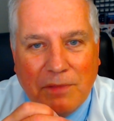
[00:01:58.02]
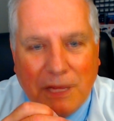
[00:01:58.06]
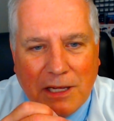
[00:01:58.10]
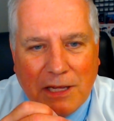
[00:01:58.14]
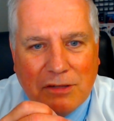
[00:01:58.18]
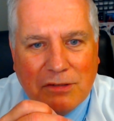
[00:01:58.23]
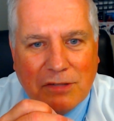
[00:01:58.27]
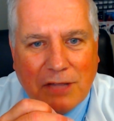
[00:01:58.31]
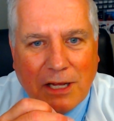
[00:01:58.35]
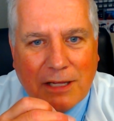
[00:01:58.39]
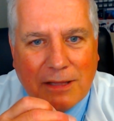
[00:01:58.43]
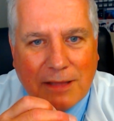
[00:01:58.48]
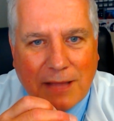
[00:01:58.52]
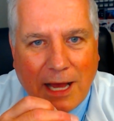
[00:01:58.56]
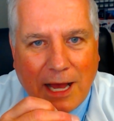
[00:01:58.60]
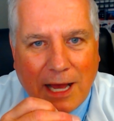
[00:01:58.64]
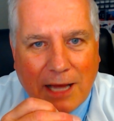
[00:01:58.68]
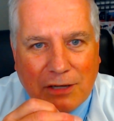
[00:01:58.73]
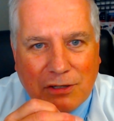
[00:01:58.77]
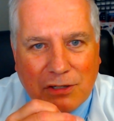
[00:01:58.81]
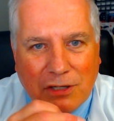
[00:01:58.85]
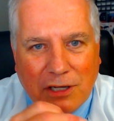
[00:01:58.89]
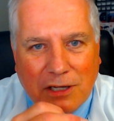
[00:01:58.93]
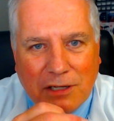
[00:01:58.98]
things like
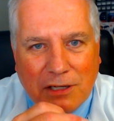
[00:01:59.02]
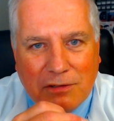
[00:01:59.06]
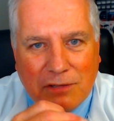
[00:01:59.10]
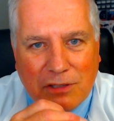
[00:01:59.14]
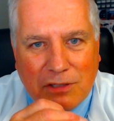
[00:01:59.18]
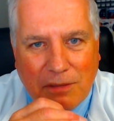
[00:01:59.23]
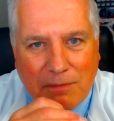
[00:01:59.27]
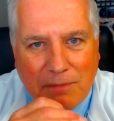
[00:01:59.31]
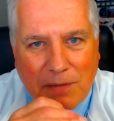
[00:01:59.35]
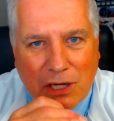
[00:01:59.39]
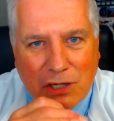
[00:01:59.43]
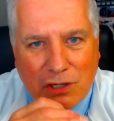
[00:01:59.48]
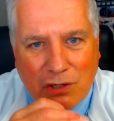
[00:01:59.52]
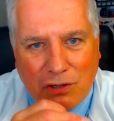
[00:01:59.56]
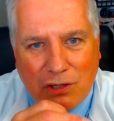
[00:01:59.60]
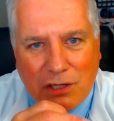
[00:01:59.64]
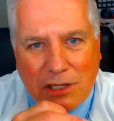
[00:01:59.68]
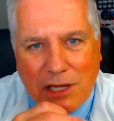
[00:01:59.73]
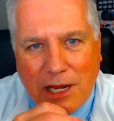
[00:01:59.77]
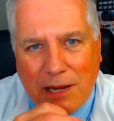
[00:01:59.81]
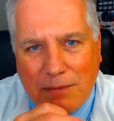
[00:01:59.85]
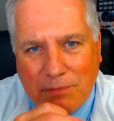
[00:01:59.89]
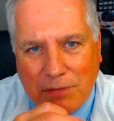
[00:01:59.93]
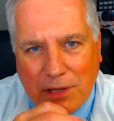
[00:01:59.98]
that to make sure you
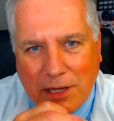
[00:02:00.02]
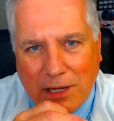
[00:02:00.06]
keep